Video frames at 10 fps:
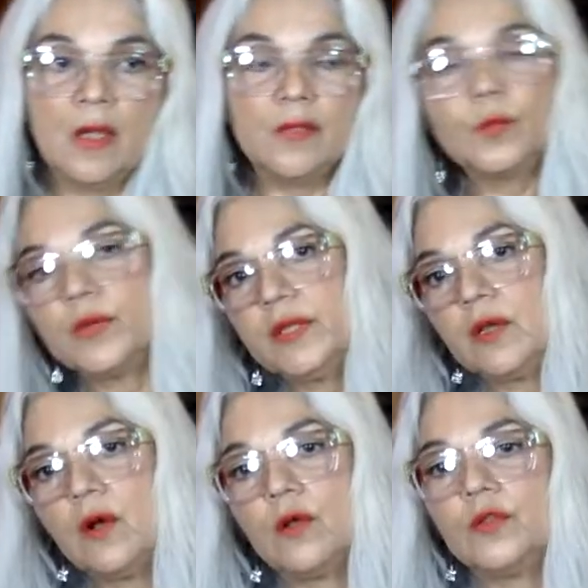and what they
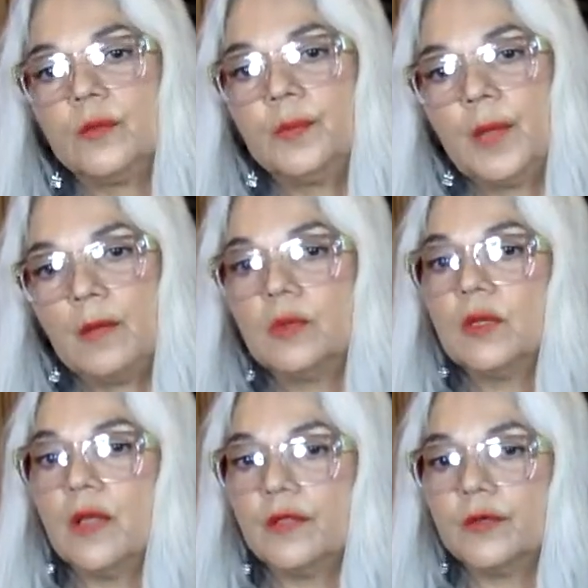call the pebble
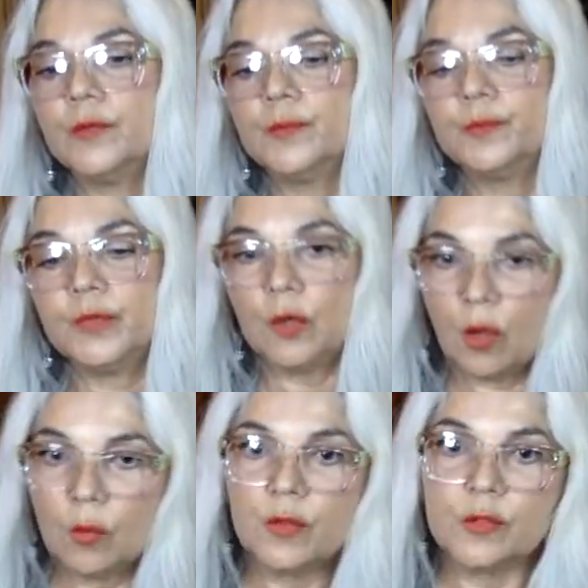leather, the
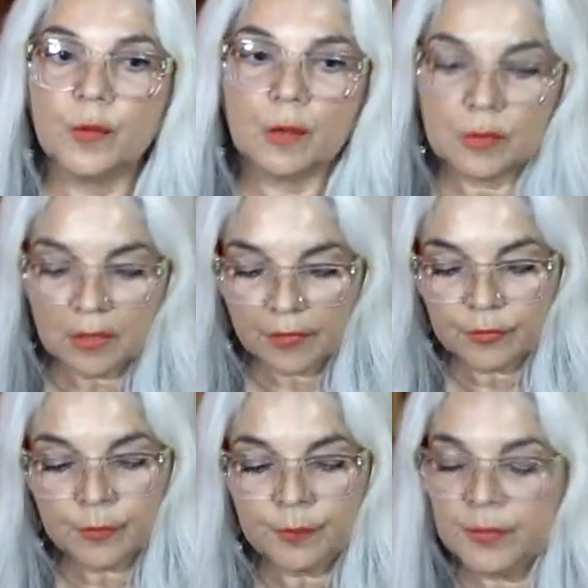all-weather pebble
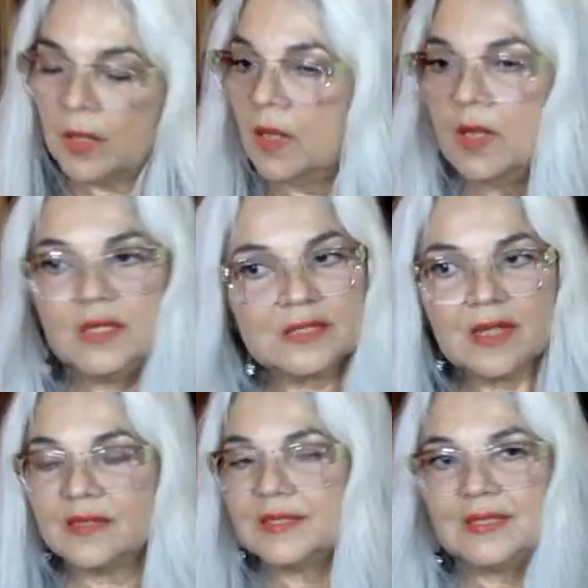leather. It's
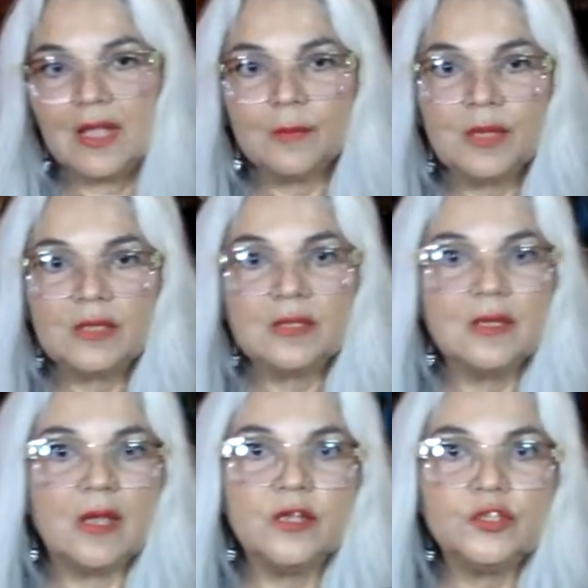not the same. The
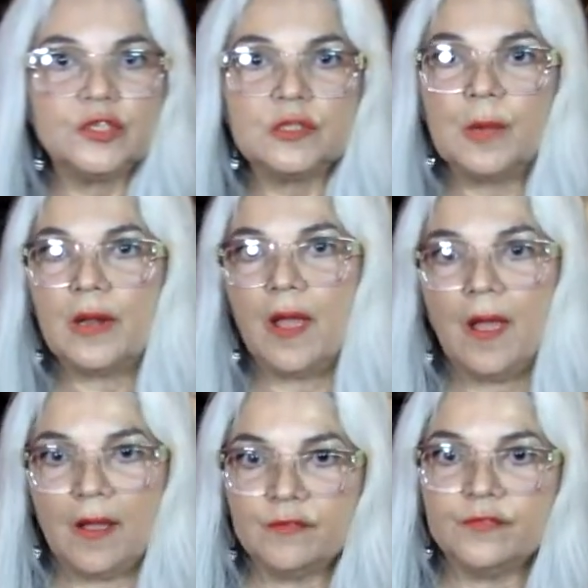gauge is about
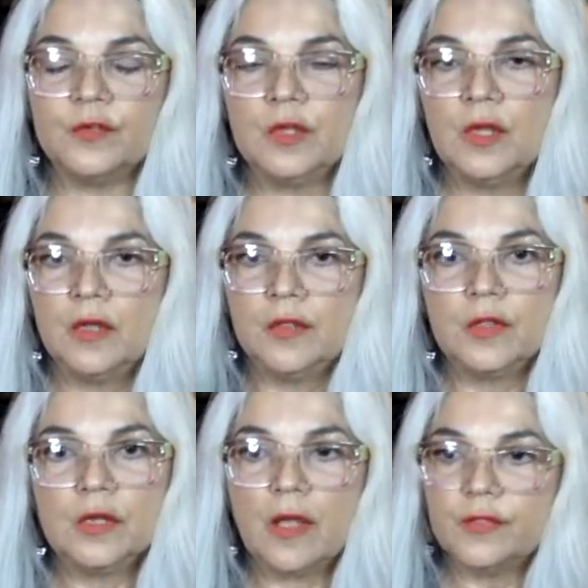half.
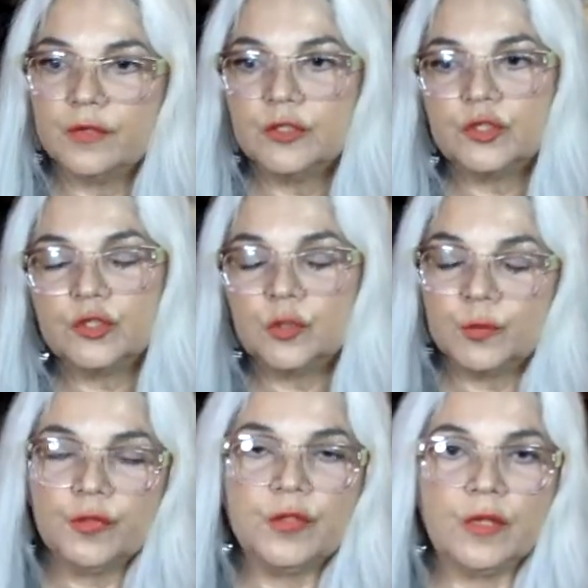The leather is
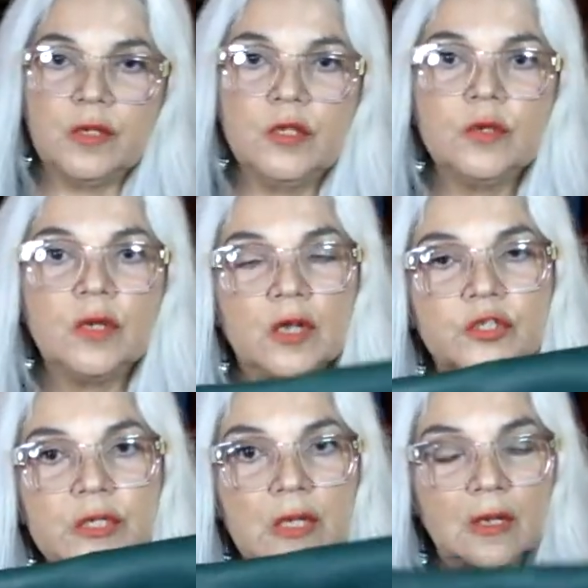super thin. You can
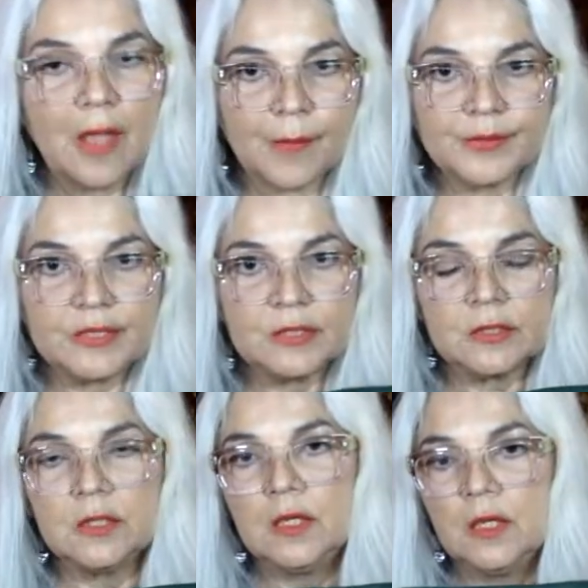actually collapse
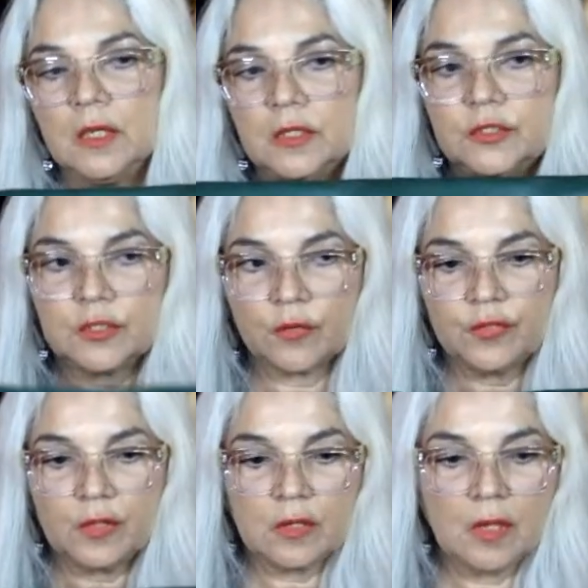it. It's so
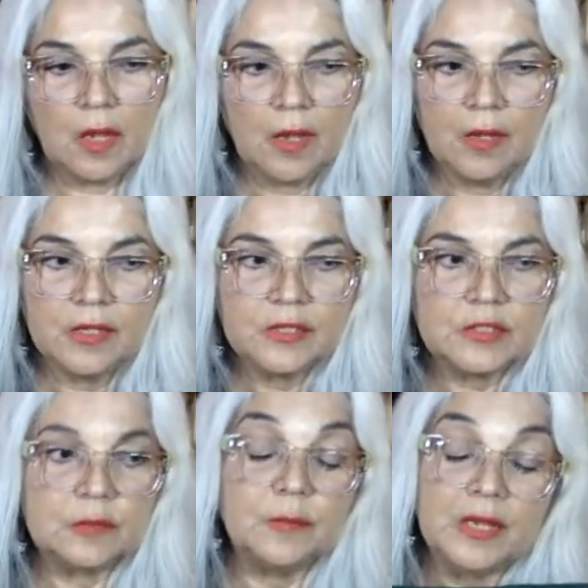thin, and
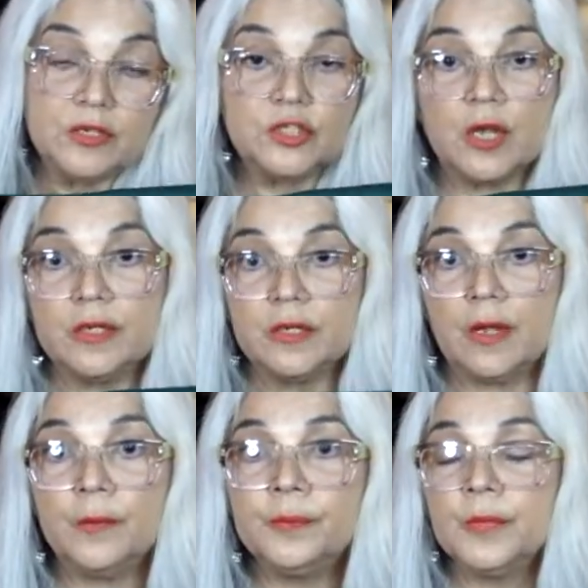it's made in China
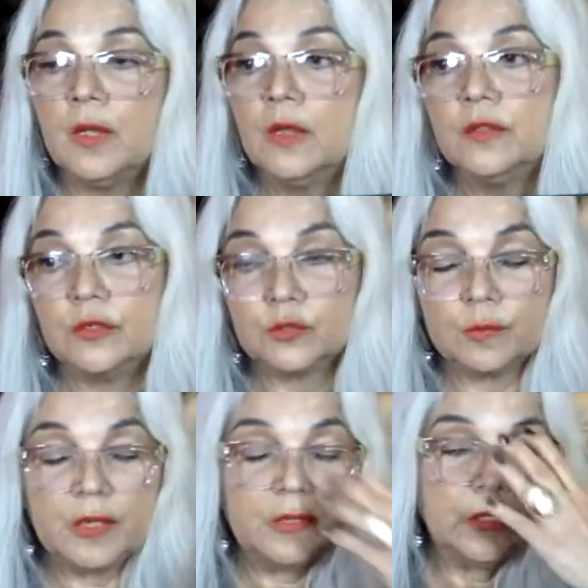now. Those were
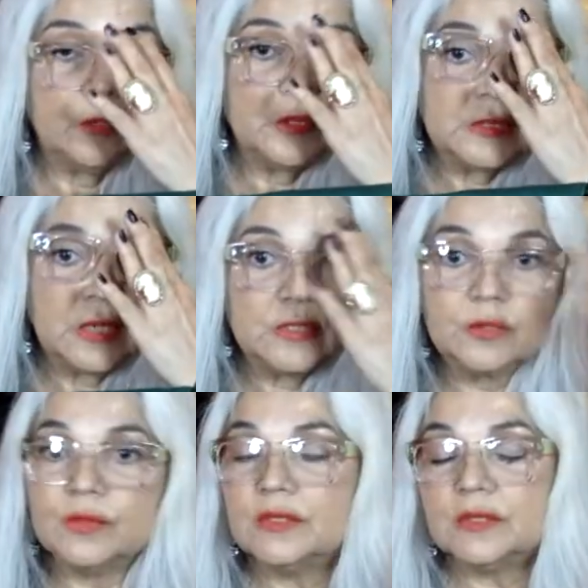made in the U S A,
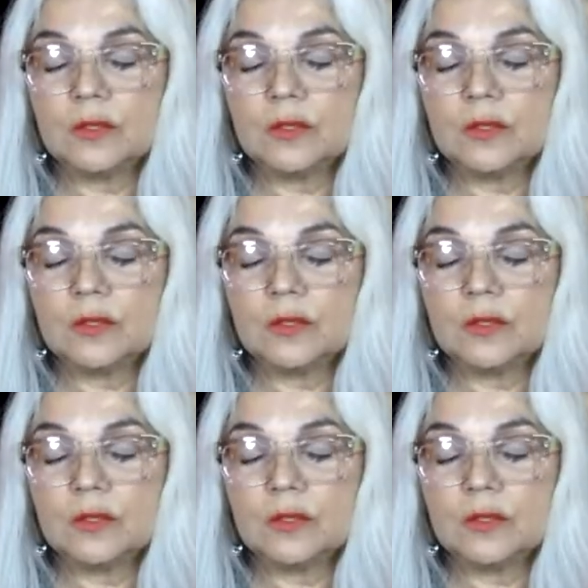so it's